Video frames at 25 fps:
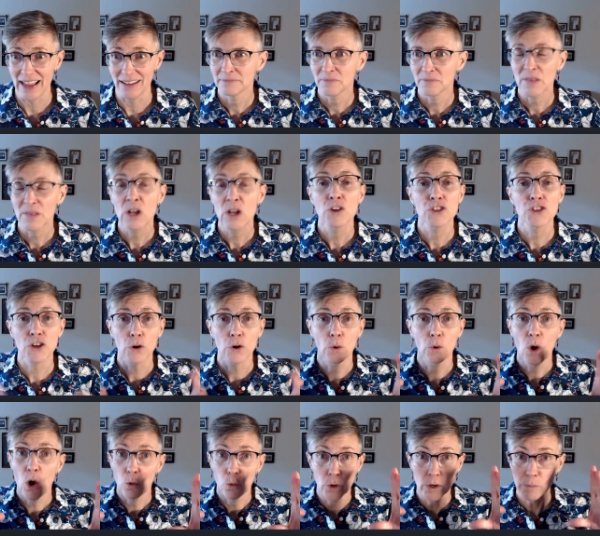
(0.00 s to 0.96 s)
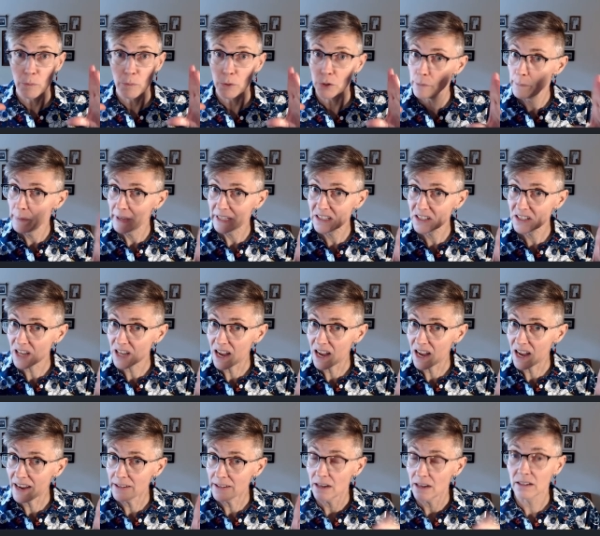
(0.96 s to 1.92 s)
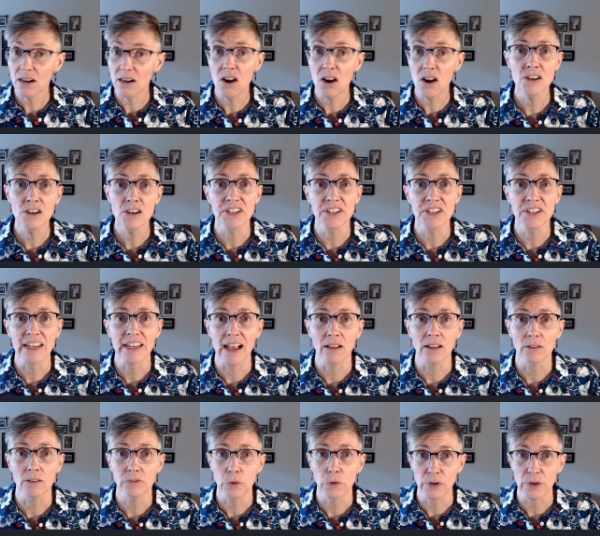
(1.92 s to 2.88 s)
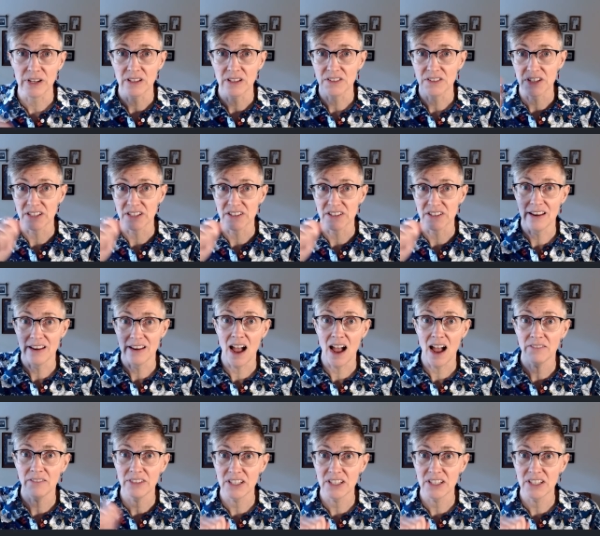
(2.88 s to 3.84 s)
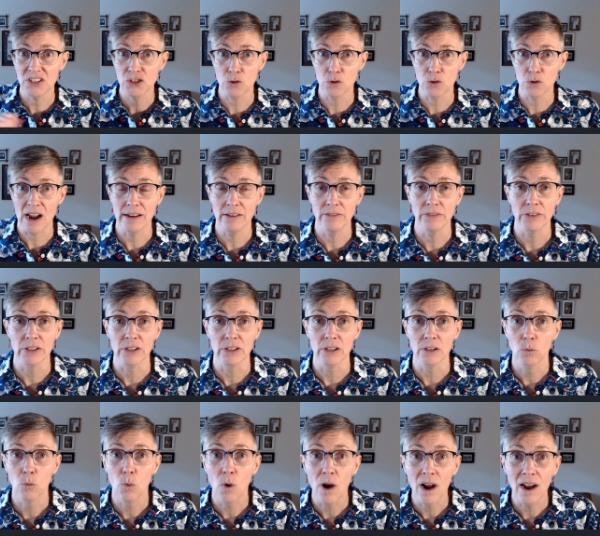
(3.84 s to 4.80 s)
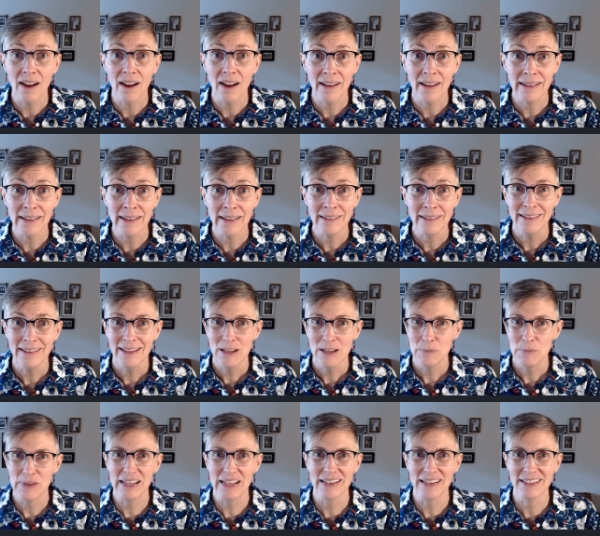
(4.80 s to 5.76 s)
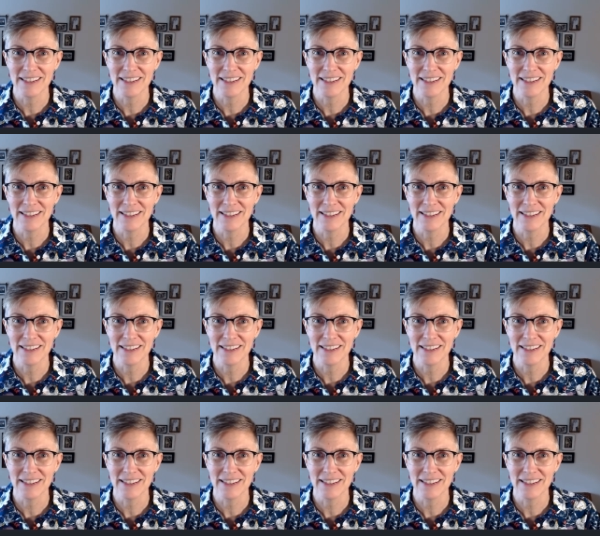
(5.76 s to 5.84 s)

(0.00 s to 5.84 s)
So we put a big sign on cars in California that says novice driver. Why? because